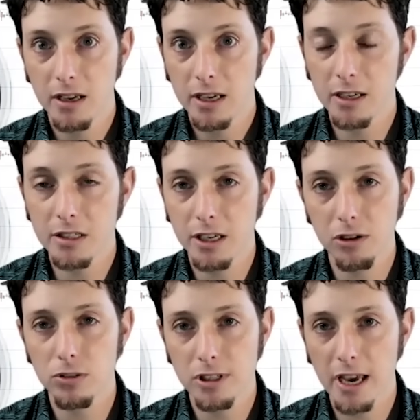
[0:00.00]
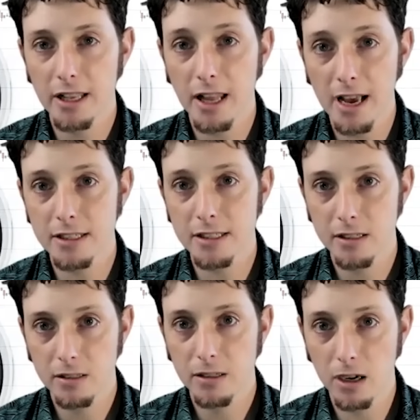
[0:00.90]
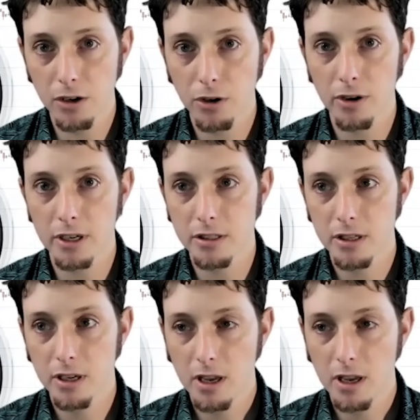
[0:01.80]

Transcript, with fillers: In a single day last occurrence,